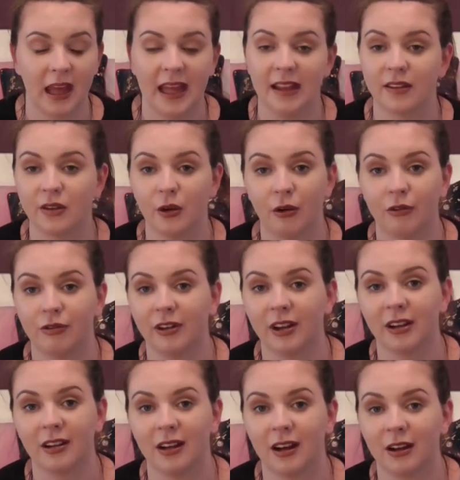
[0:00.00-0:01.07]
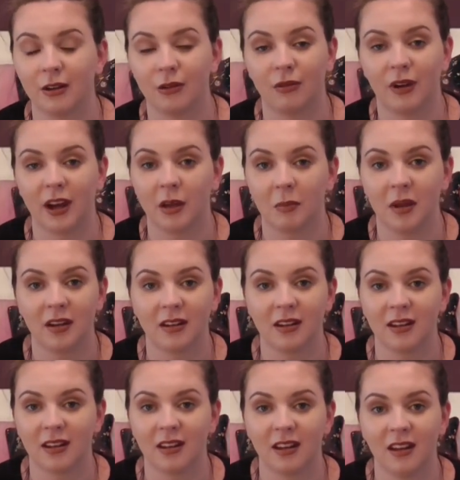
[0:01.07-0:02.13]
It's not fun, I don't recommend
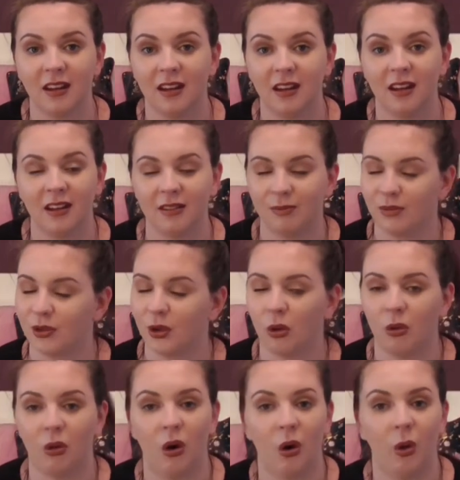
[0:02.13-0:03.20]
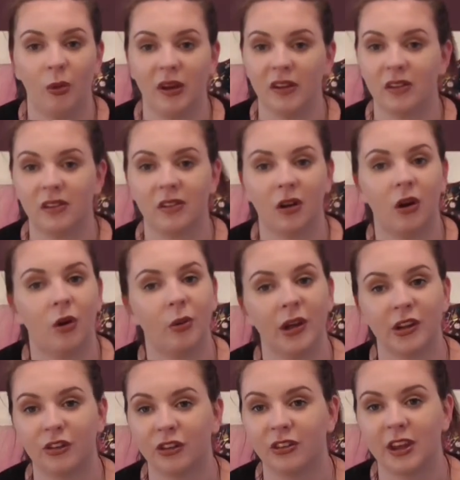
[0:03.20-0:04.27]
it. So always
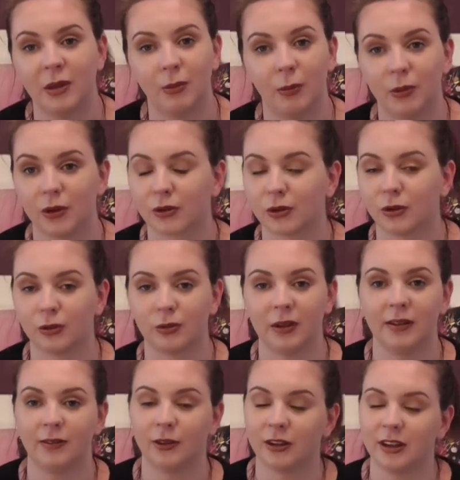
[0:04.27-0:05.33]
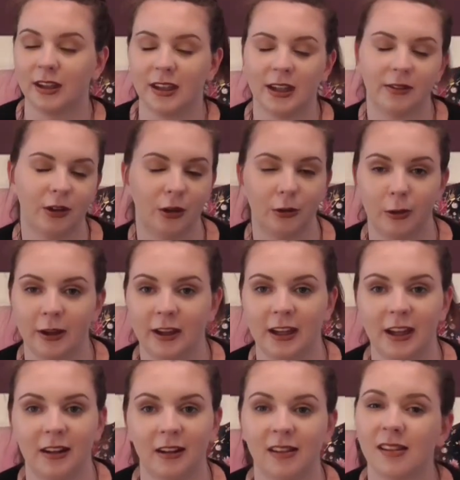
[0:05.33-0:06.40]
just keep a blocked nose relief on you, you never know when you
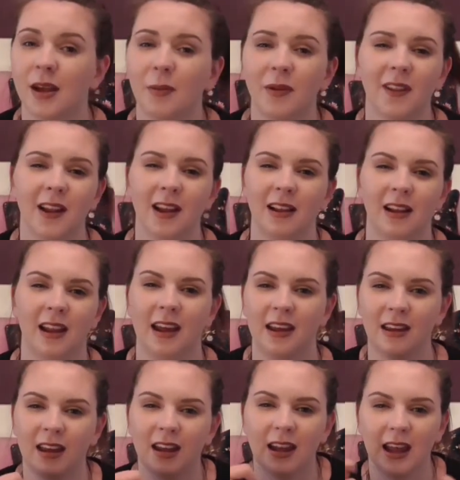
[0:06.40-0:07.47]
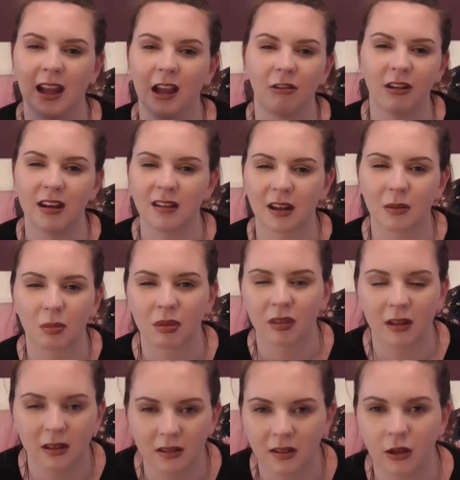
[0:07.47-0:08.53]
need it. Same with the little like inhalery type
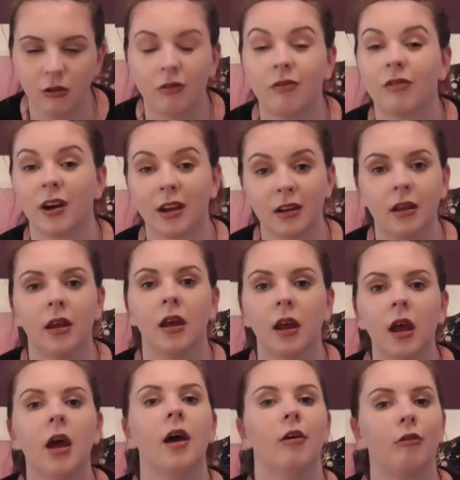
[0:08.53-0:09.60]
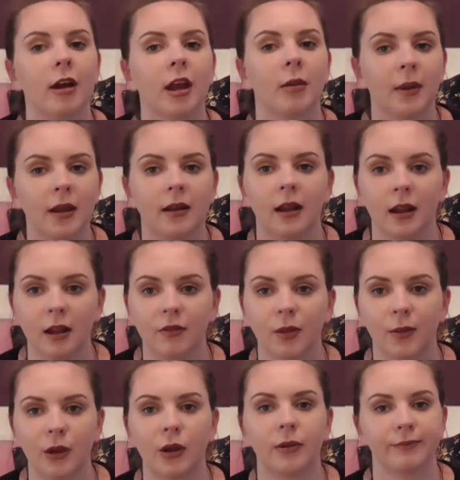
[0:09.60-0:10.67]
things that you can find. Recommend, love
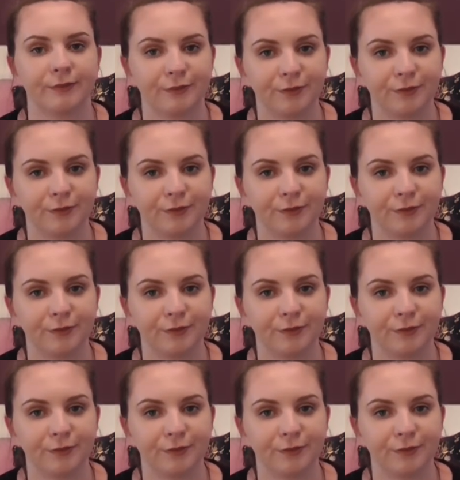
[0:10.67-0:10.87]
them a lot.